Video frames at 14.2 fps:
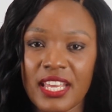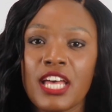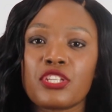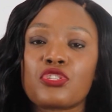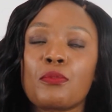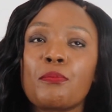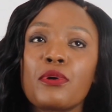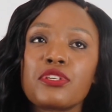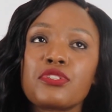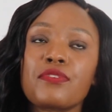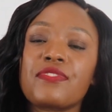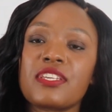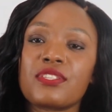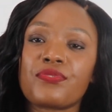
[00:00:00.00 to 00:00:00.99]
So most
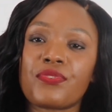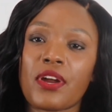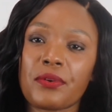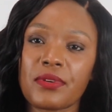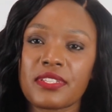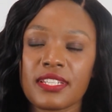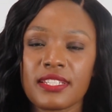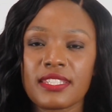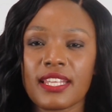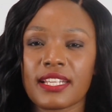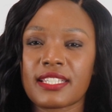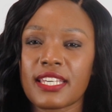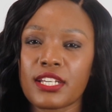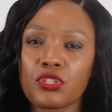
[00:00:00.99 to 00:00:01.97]
of these fragrances
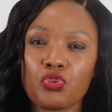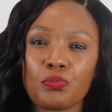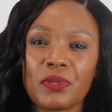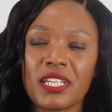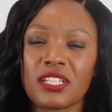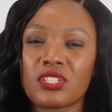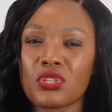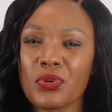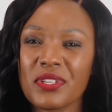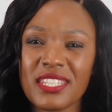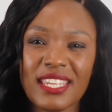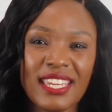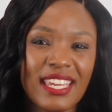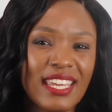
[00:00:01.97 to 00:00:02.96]
that tend to be
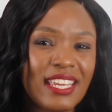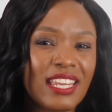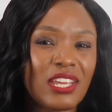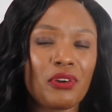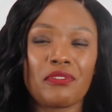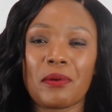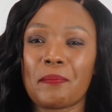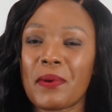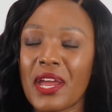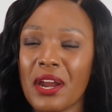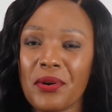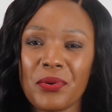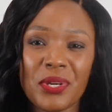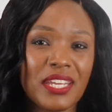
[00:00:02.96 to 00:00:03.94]
intoxicating,
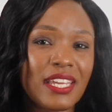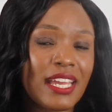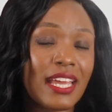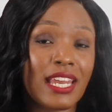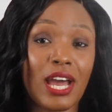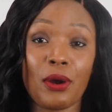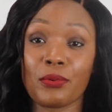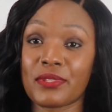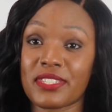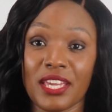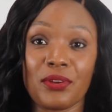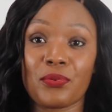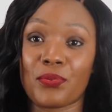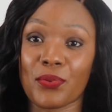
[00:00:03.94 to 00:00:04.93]
overbearing, and I would
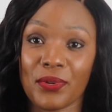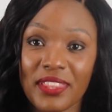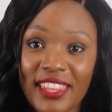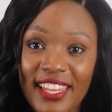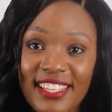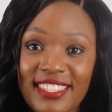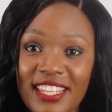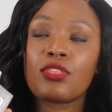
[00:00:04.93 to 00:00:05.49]
say ruthless,